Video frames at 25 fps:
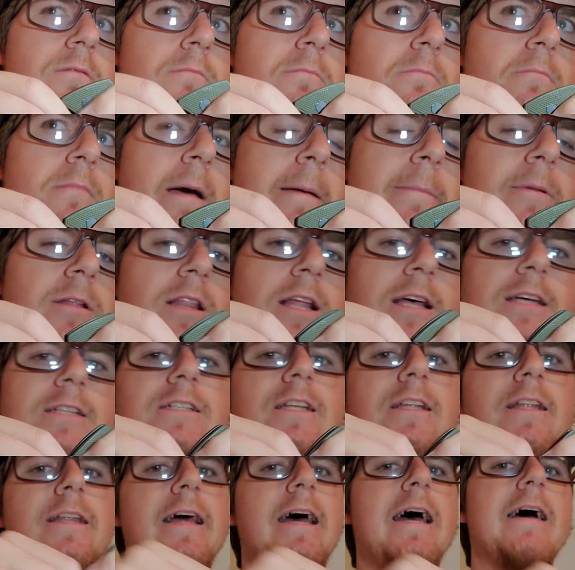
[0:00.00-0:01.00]
maybe less
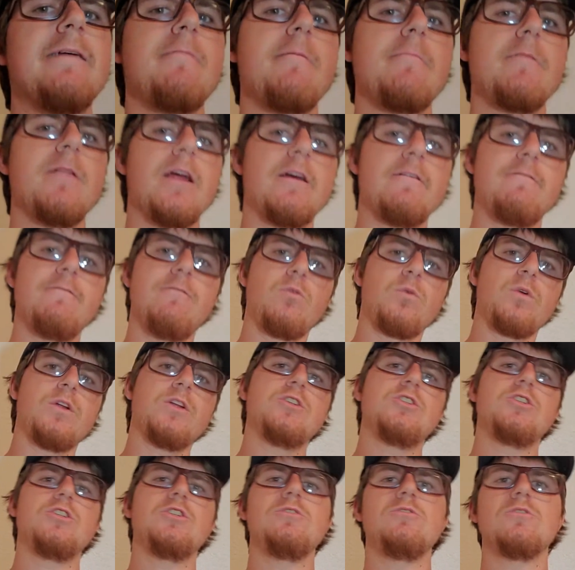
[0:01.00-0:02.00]
than that, maybe like
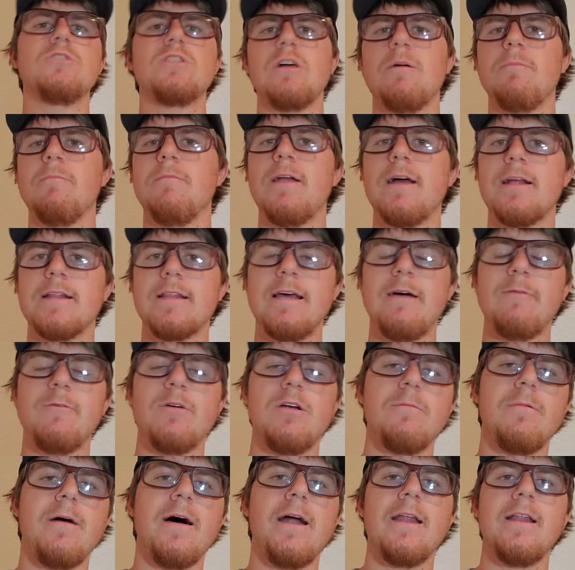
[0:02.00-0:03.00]
42, something like that. When
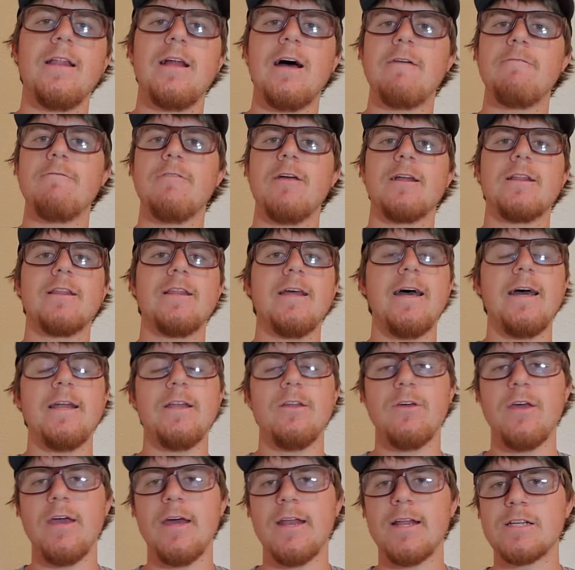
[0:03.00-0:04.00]
you're buying a knife like that,
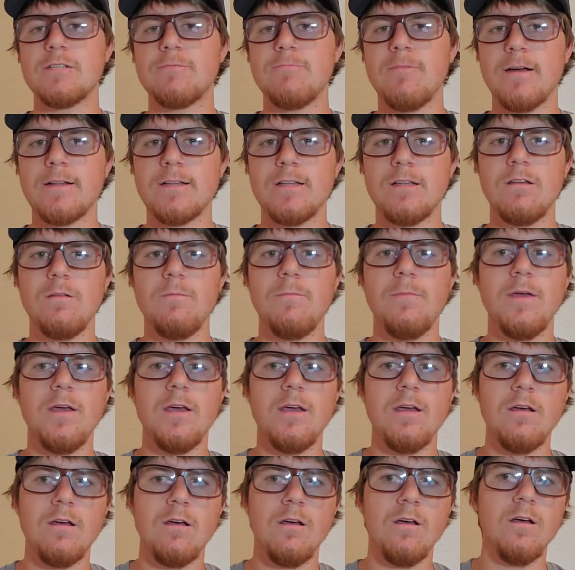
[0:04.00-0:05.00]
you can't expect it to
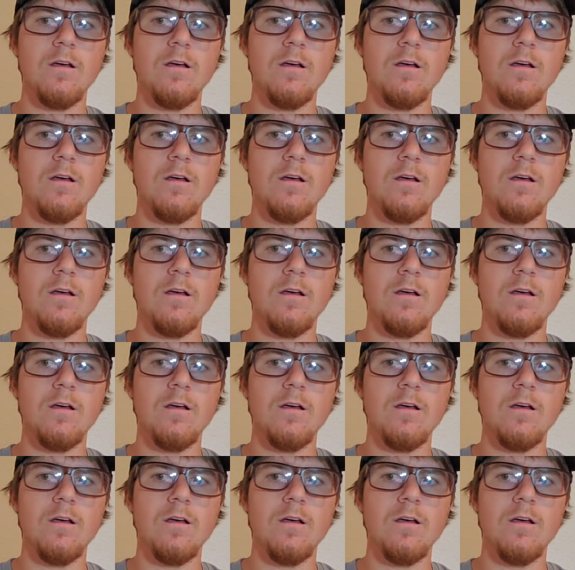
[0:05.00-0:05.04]
be,